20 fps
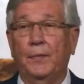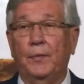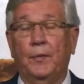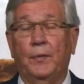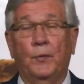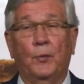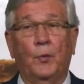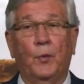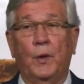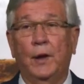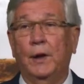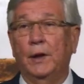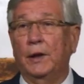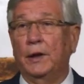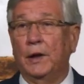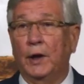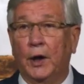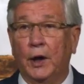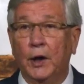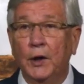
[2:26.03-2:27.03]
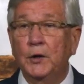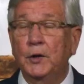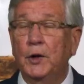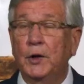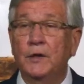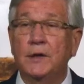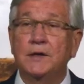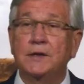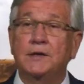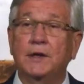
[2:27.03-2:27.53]
We'll learn during
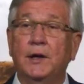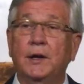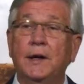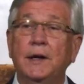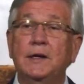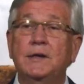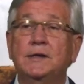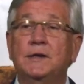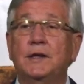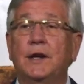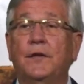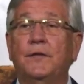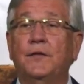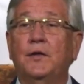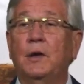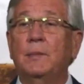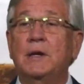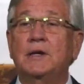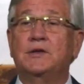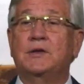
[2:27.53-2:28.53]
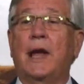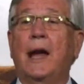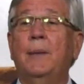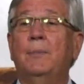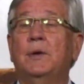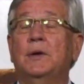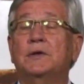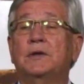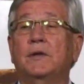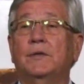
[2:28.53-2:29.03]
this series from
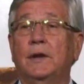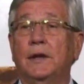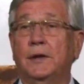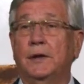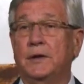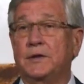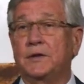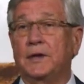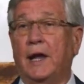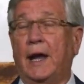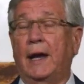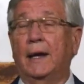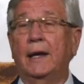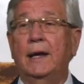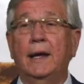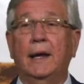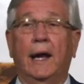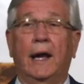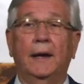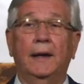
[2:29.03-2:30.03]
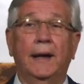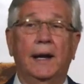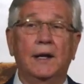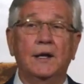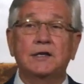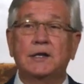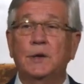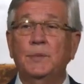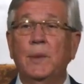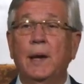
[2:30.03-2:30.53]
examples of leaders like
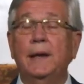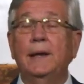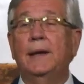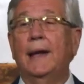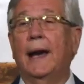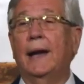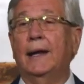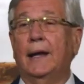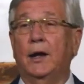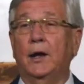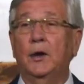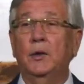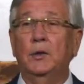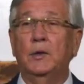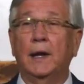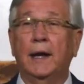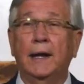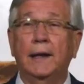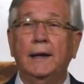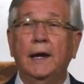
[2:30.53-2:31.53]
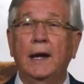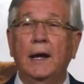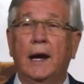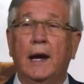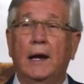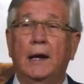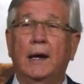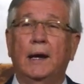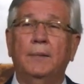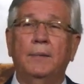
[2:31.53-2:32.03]
Nelson Mandela, who led
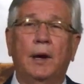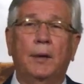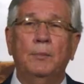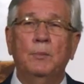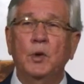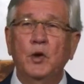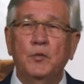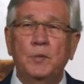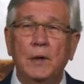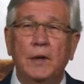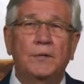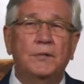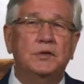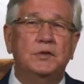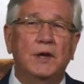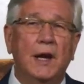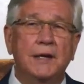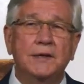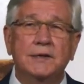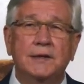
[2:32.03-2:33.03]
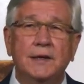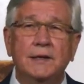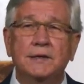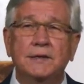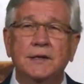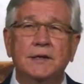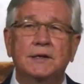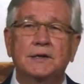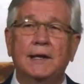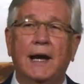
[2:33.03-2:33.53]
a movement of justice
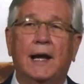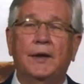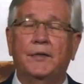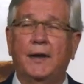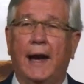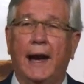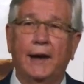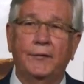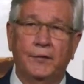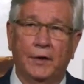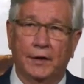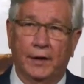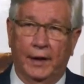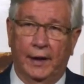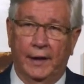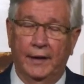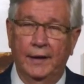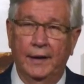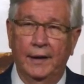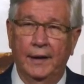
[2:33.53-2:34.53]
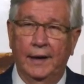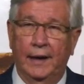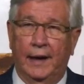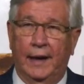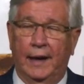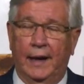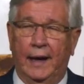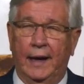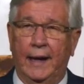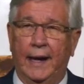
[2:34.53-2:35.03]
in South Africa,
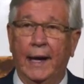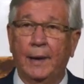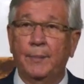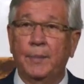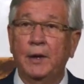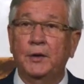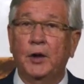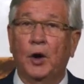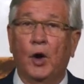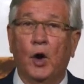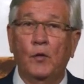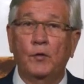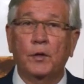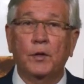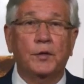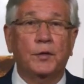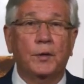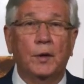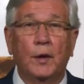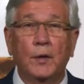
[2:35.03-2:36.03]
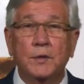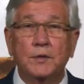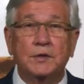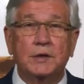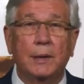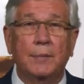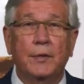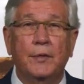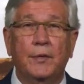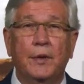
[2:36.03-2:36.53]
helping to overthrow
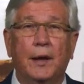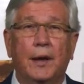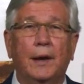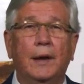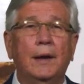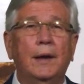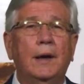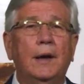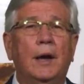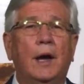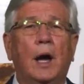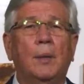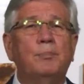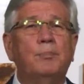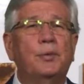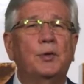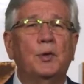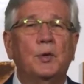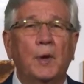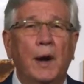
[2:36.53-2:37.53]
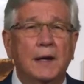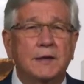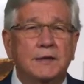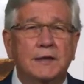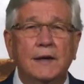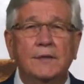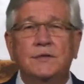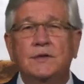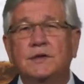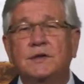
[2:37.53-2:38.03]
some of the
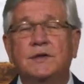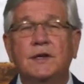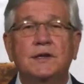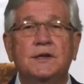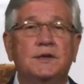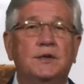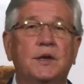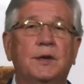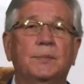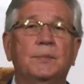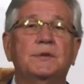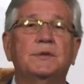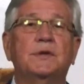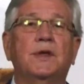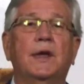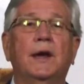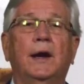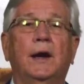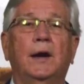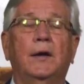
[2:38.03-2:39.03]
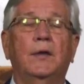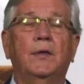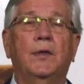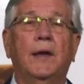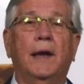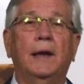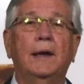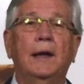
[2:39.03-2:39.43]
oppressive systems there that